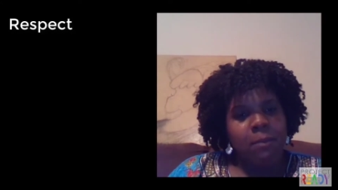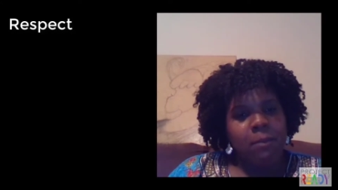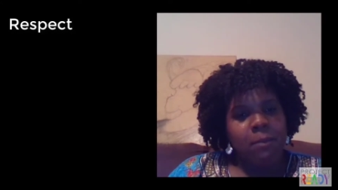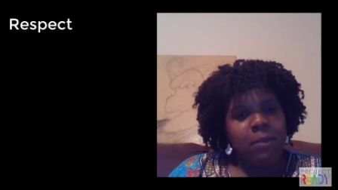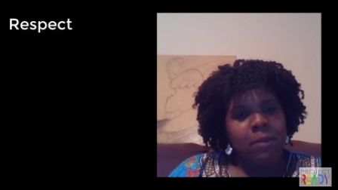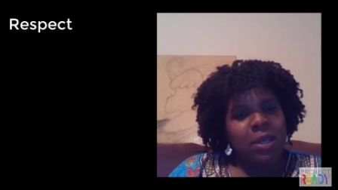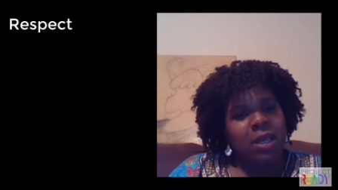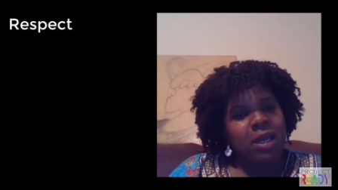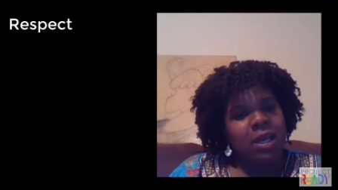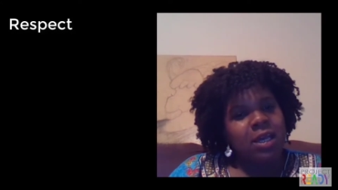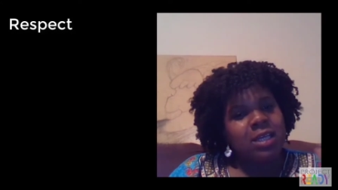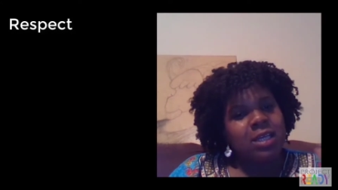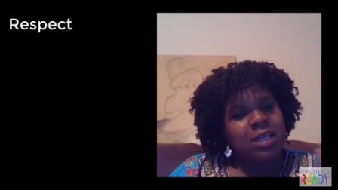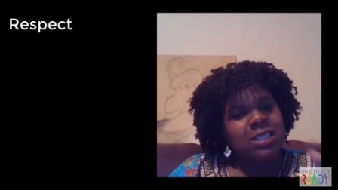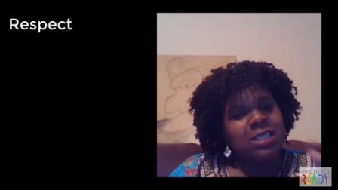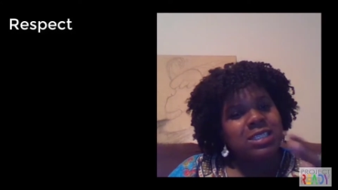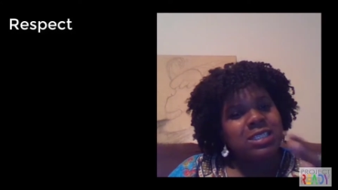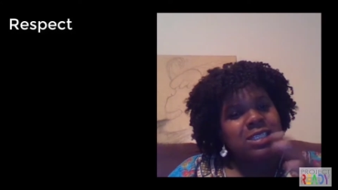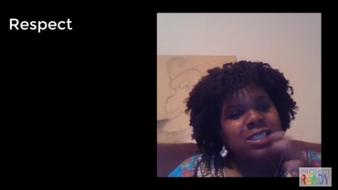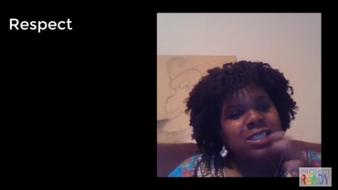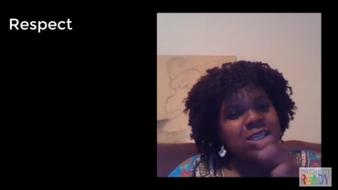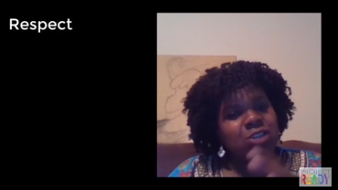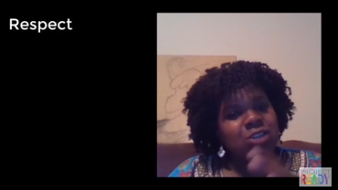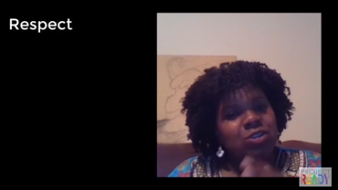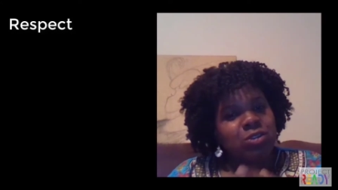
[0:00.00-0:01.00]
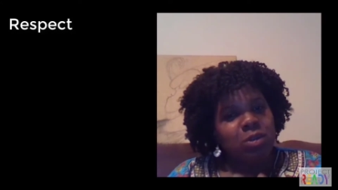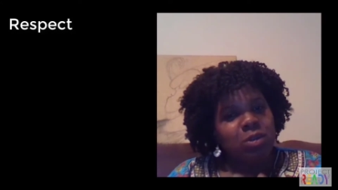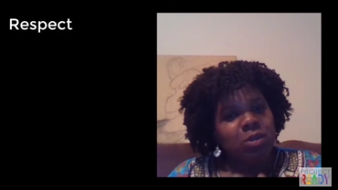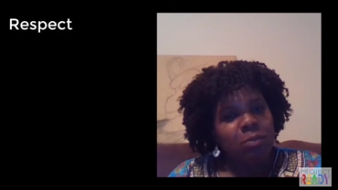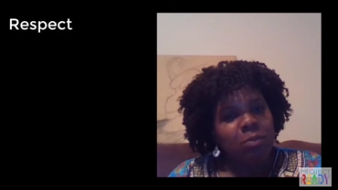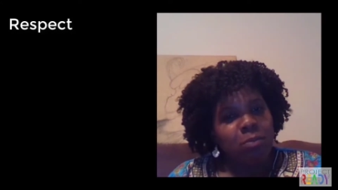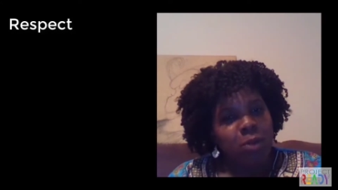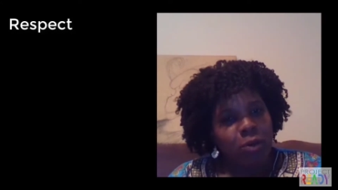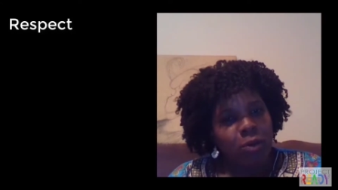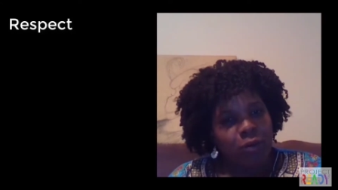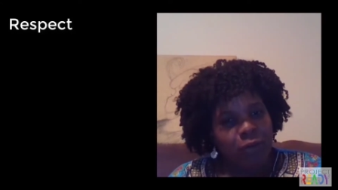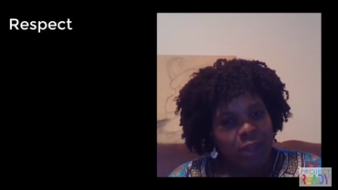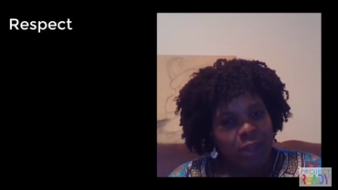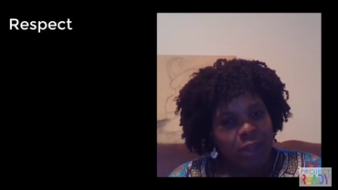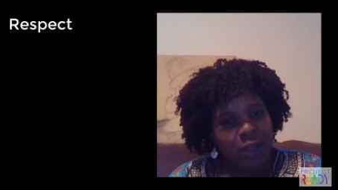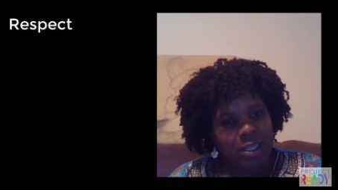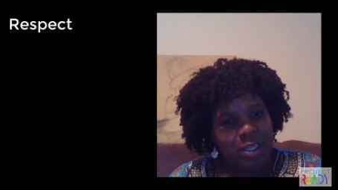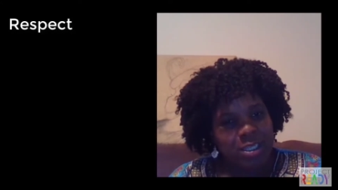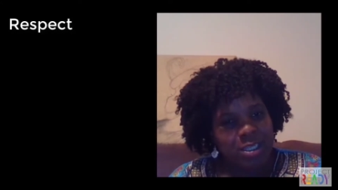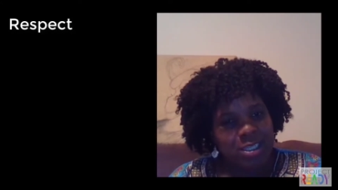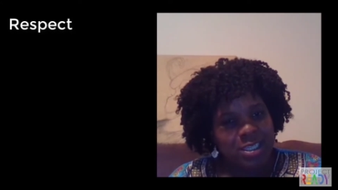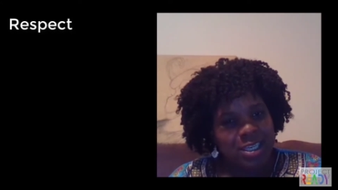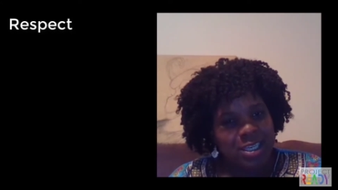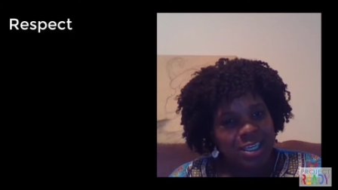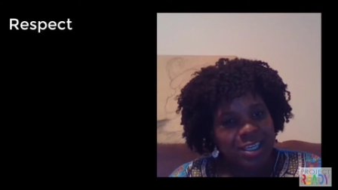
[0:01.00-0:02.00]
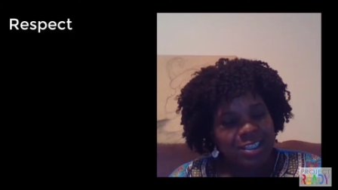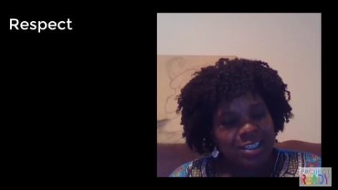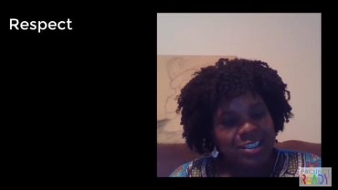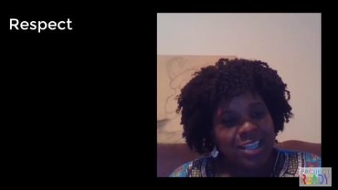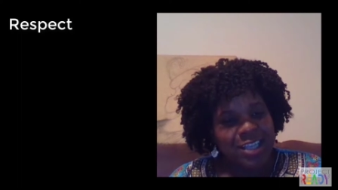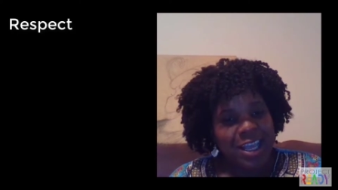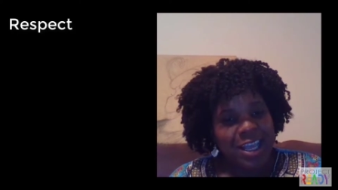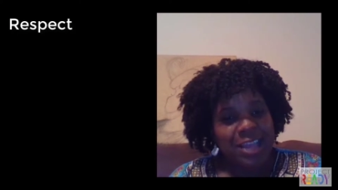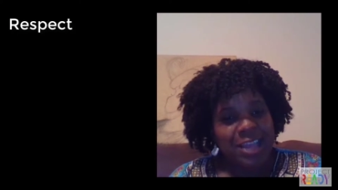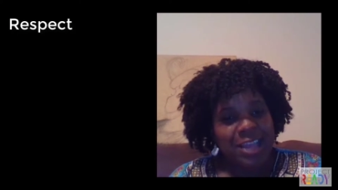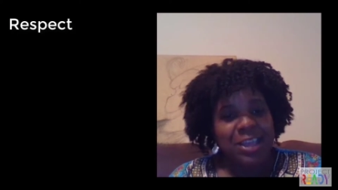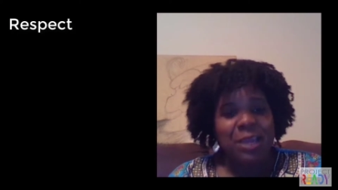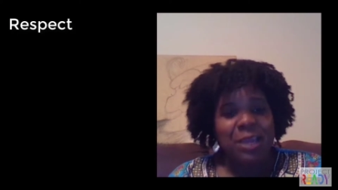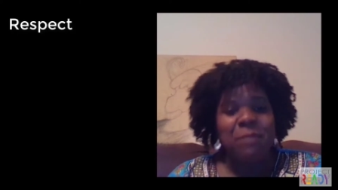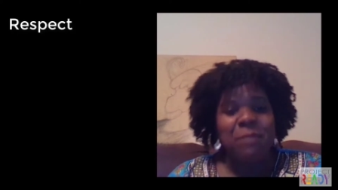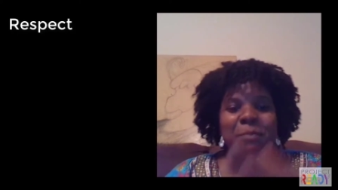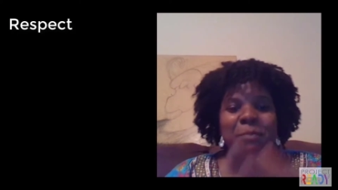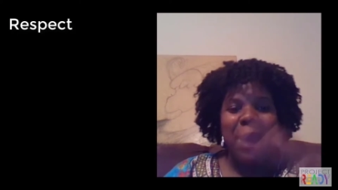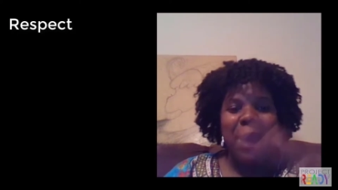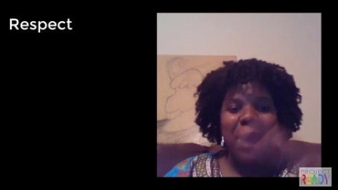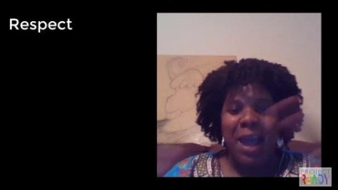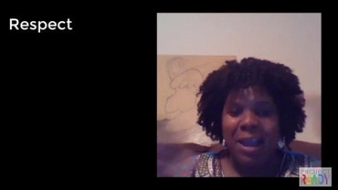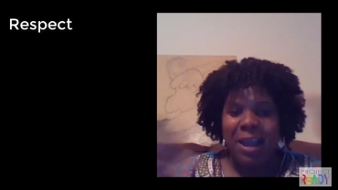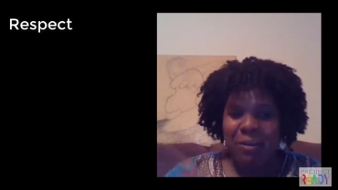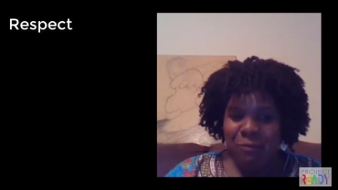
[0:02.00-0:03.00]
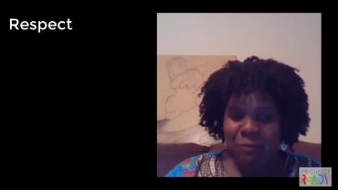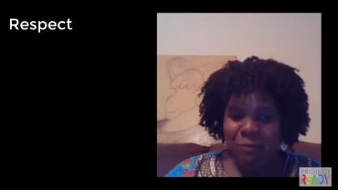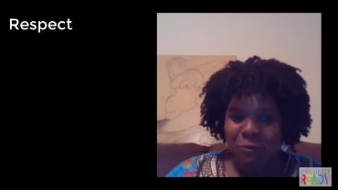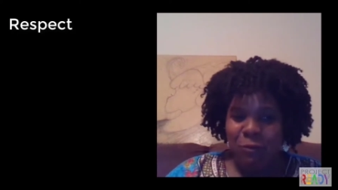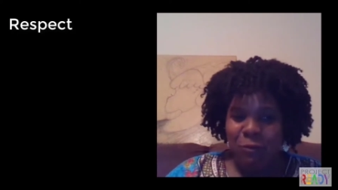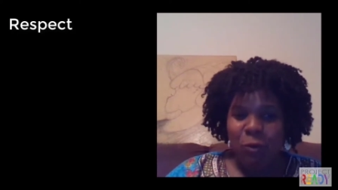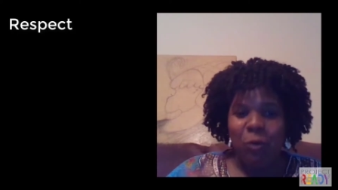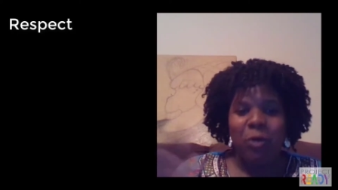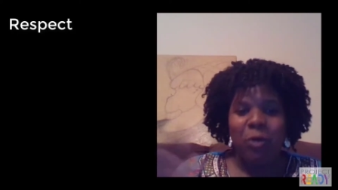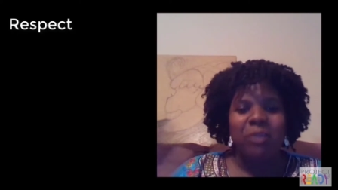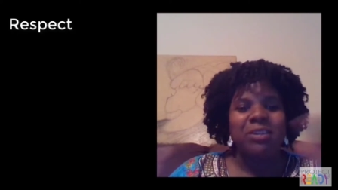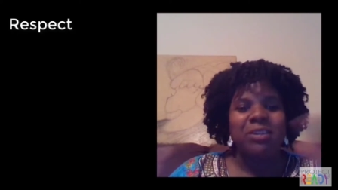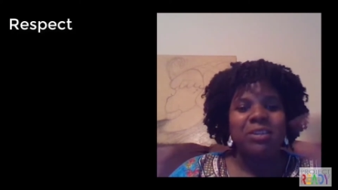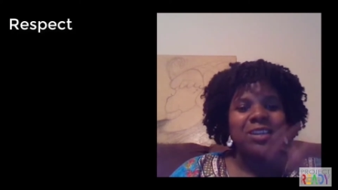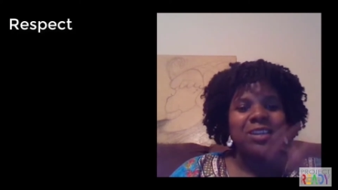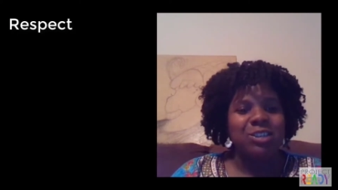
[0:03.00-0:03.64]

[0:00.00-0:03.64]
because teachers are motivated to teach, and then back and forth.